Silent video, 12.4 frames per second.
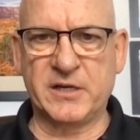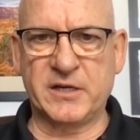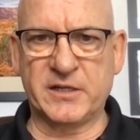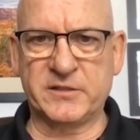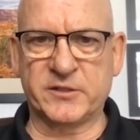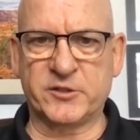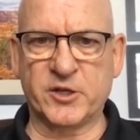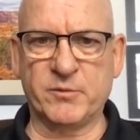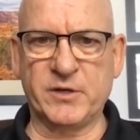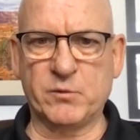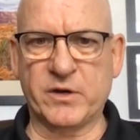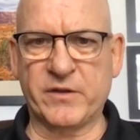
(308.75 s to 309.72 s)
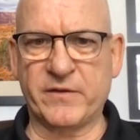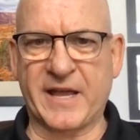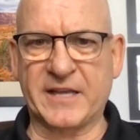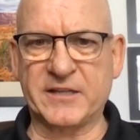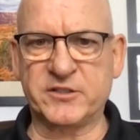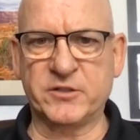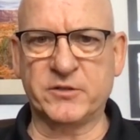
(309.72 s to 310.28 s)
is determining whether
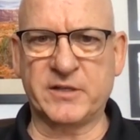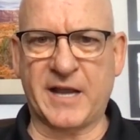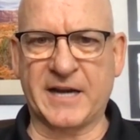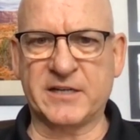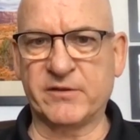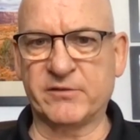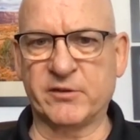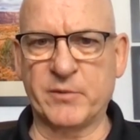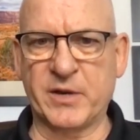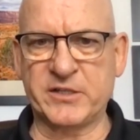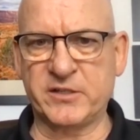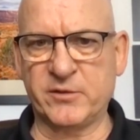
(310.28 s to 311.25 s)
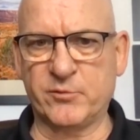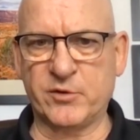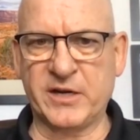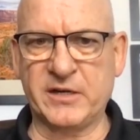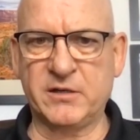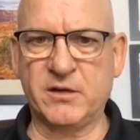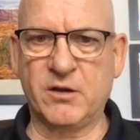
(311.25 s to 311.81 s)
that's due to active inflammation in the
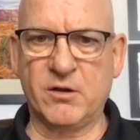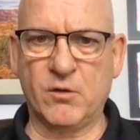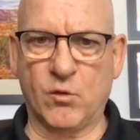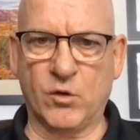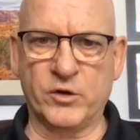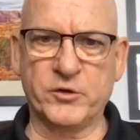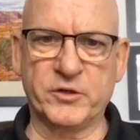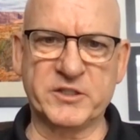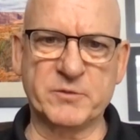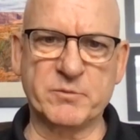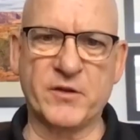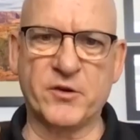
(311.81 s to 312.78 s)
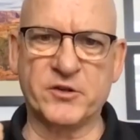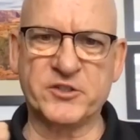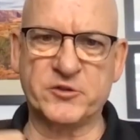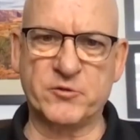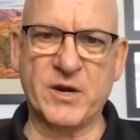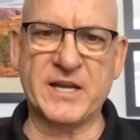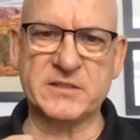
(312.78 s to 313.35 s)
brain or due to some other
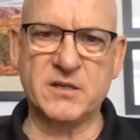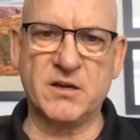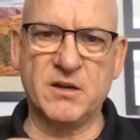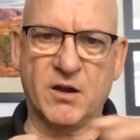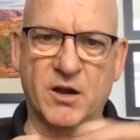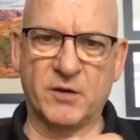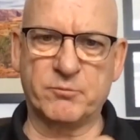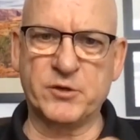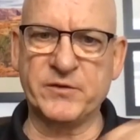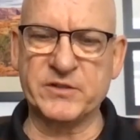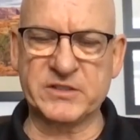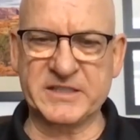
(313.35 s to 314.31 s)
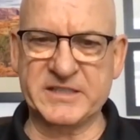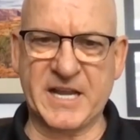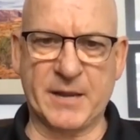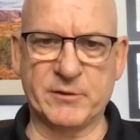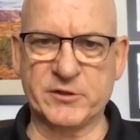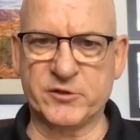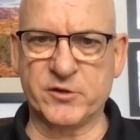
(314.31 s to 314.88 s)
stress on previously
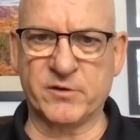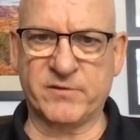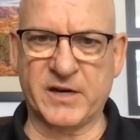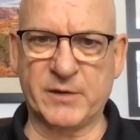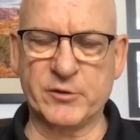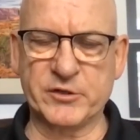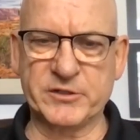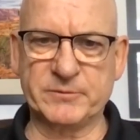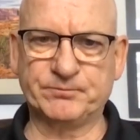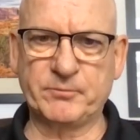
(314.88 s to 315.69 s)
damaged nerve fibers.